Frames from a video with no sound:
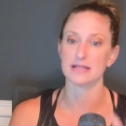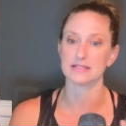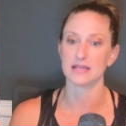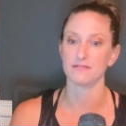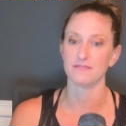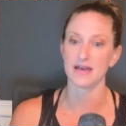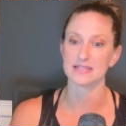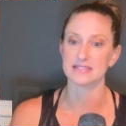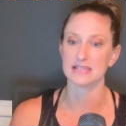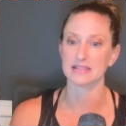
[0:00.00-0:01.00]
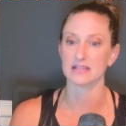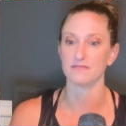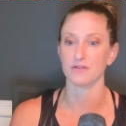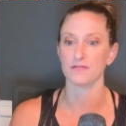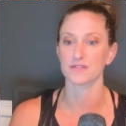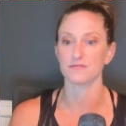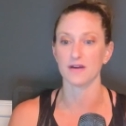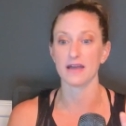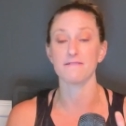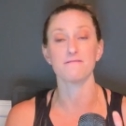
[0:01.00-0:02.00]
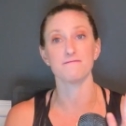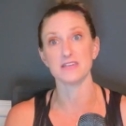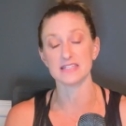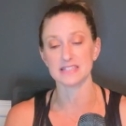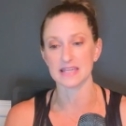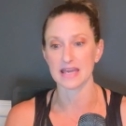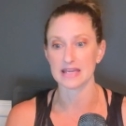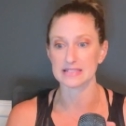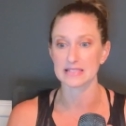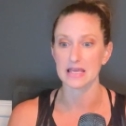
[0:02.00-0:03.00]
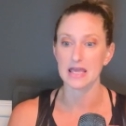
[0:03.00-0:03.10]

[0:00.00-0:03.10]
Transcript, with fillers: a day of fasting that involves 5 feast days